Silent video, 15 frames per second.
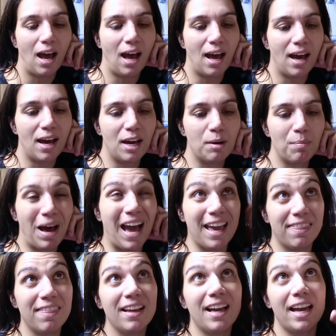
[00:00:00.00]
Um,
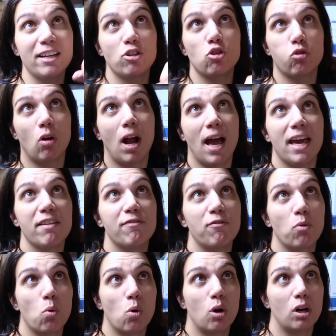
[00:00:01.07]
I think I'd try
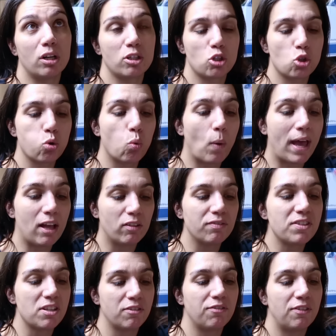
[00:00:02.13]
for
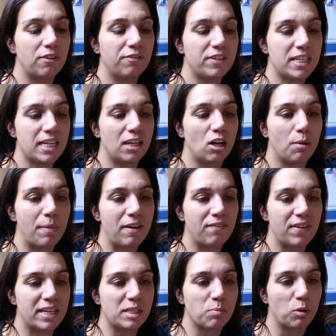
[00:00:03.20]
12 to 15 on my
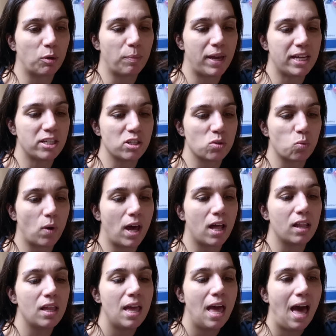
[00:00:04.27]
Facebook page as
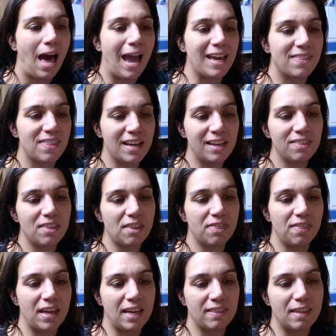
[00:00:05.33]
well. I think the
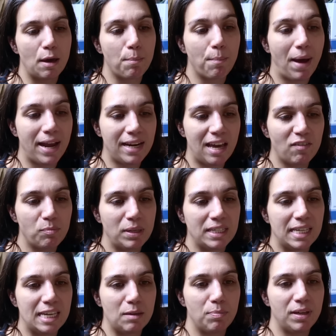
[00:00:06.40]
thing that might have
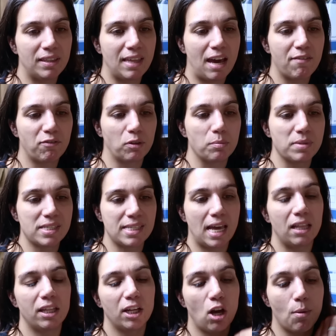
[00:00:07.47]
been keeping that from
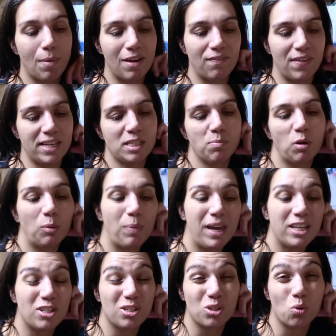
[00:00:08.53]
selling on my Facebook
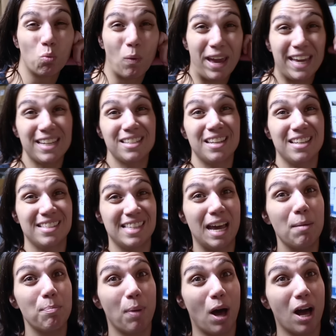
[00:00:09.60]
page is the weight because
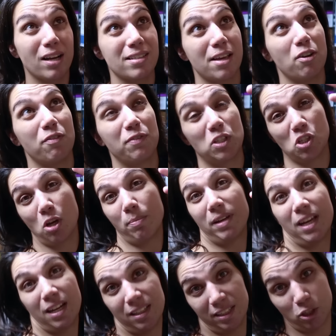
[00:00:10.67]
that box, I don't know if you saw me
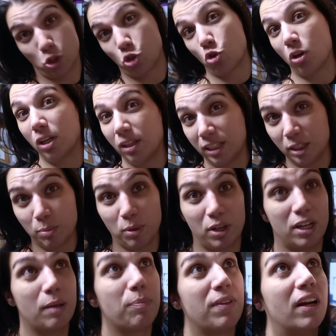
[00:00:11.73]
kind of like struggling to put
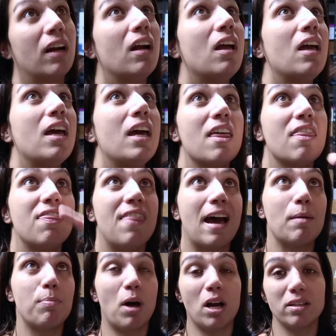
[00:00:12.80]
it up there.
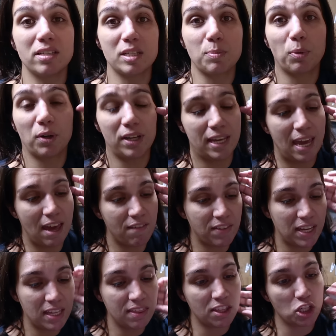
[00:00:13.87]
That box is pretty
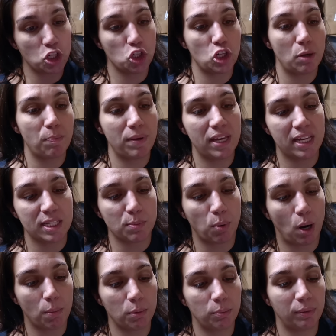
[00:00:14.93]
heavy. The shipping is
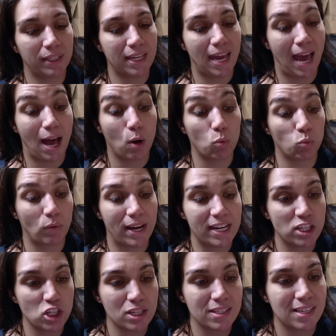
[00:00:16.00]
probably
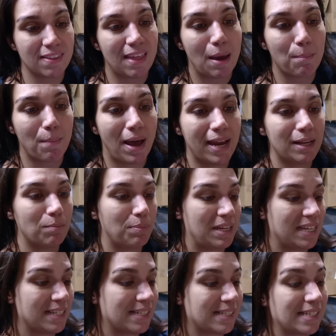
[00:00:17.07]
outrageous and that might
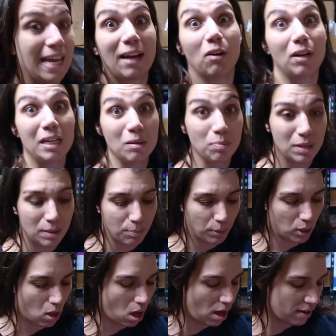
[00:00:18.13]
be scaring
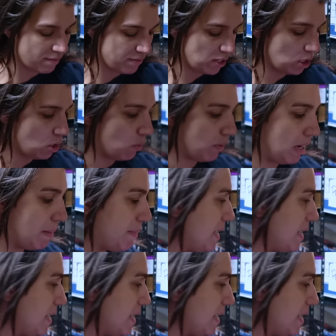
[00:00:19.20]
people off. You know what I